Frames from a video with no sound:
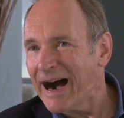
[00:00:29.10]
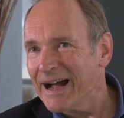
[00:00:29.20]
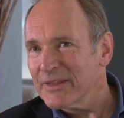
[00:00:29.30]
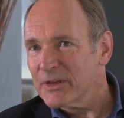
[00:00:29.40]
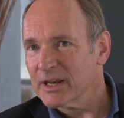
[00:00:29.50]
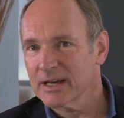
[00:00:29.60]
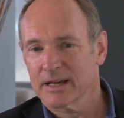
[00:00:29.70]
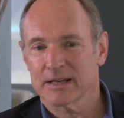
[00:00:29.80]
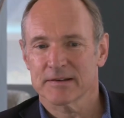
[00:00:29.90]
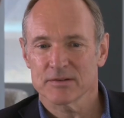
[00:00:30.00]
I
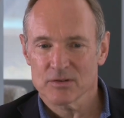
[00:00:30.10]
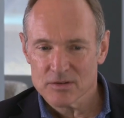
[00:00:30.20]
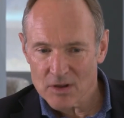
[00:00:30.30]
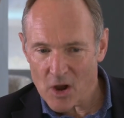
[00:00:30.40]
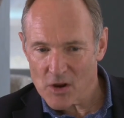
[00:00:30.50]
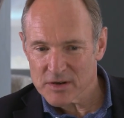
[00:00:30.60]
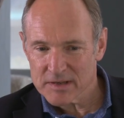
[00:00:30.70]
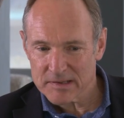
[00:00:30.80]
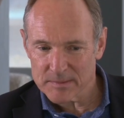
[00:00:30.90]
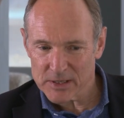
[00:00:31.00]
think it's not
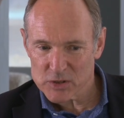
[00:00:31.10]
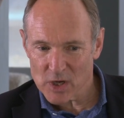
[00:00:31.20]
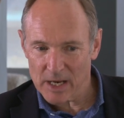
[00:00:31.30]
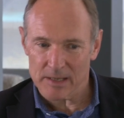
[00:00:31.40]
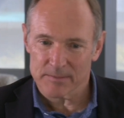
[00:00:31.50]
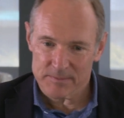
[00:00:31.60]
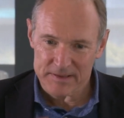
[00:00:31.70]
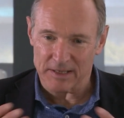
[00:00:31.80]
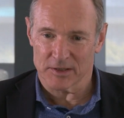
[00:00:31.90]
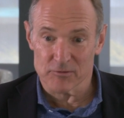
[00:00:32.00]
so much a
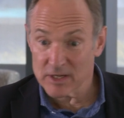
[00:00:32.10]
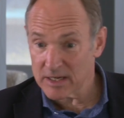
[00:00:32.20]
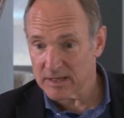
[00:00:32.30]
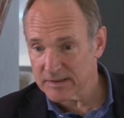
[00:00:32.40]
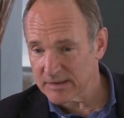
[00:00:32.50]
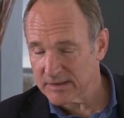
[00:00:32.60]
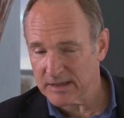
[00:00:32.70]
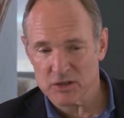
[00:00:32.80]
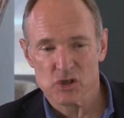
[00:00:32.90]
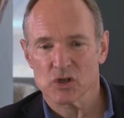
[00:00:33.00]
sudden
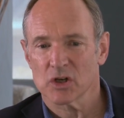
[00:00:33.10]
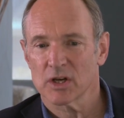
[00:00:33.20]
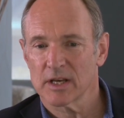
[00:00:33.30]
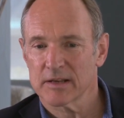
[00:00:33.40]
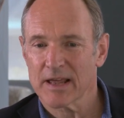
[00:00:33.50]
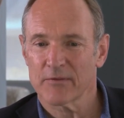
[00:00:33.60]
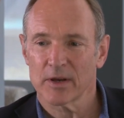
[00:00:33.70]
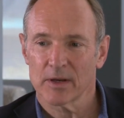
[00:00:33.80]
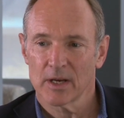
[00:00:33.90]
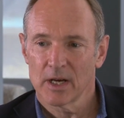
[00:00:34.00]
realization as
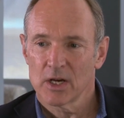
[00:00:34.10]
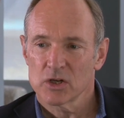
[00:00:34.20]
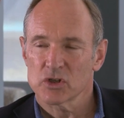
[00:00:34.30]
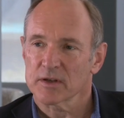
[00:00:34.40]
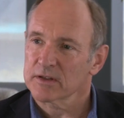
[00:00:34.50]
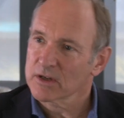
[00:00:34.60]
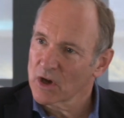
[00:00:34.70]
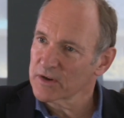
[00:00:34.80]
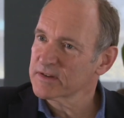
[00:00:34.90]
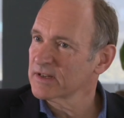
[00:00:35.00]
having just
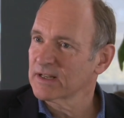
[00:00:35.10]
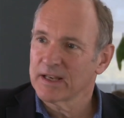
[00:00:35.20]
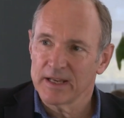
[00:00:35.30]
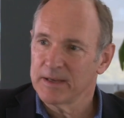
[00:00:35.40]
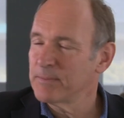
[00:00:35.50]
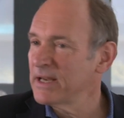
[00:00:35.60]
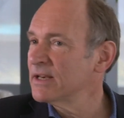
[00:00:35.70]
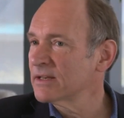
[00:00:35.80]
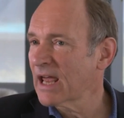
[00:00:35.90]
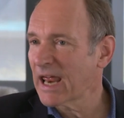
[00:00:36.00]
constantly
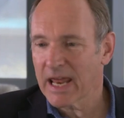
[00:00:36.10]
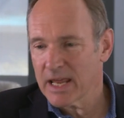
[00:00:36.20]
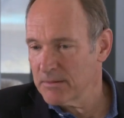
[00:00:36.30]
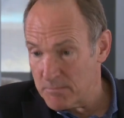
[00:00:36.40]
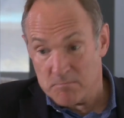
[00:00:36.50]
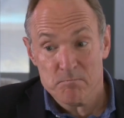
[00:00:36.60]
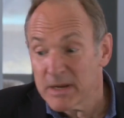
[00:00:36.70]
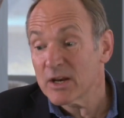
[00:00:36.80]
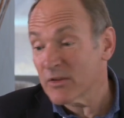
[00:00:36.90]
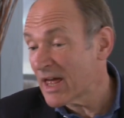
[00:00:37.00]
been
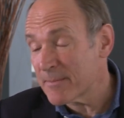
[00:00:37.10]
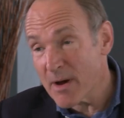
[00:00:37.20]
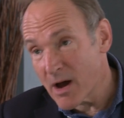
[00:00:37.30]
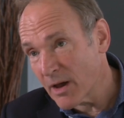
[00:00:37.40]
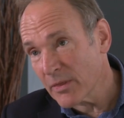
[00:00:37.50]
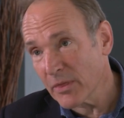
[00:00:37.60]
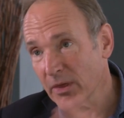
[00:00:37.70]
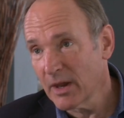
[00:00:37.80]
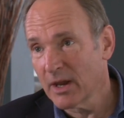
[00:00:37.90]
on that path,